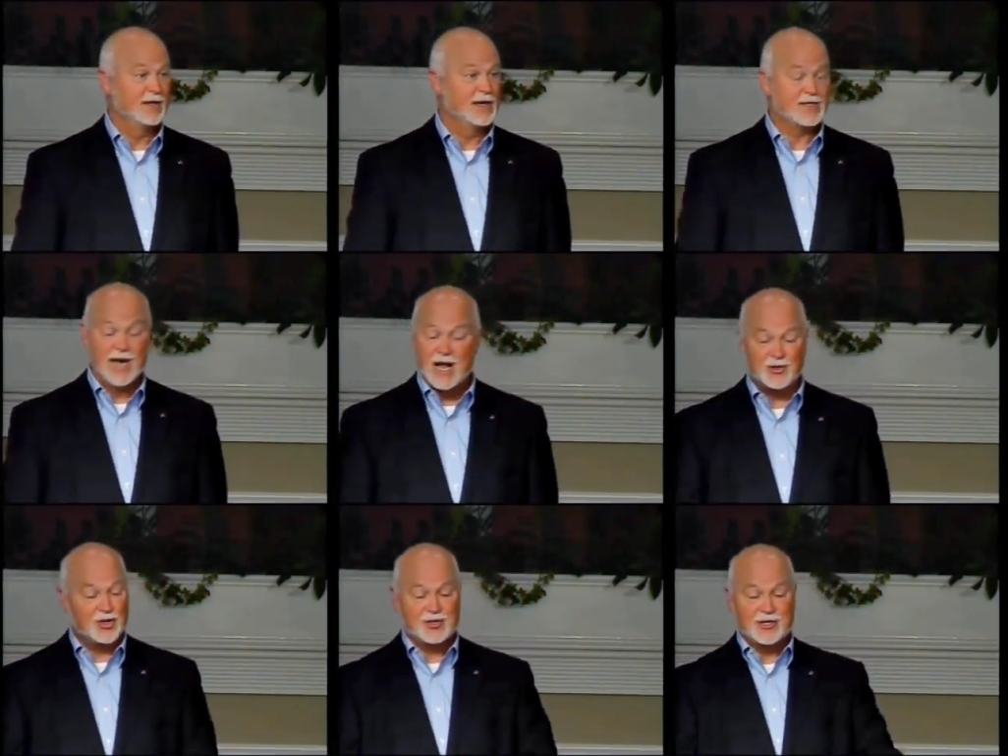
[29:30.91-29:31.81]
It's not
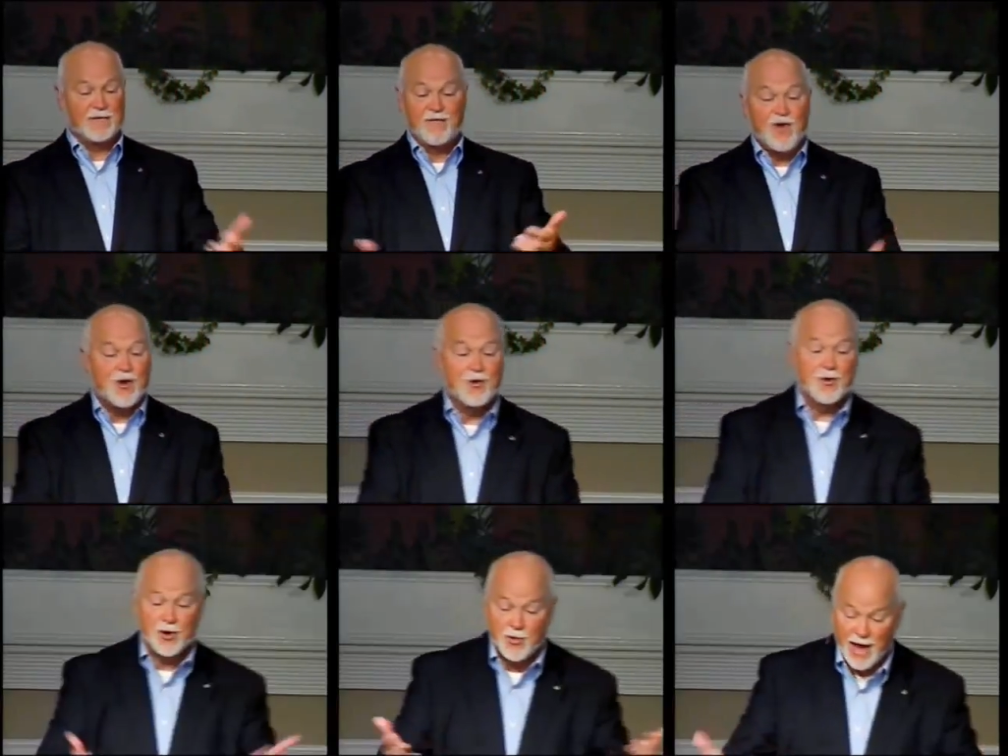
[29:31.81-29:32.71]
just a few who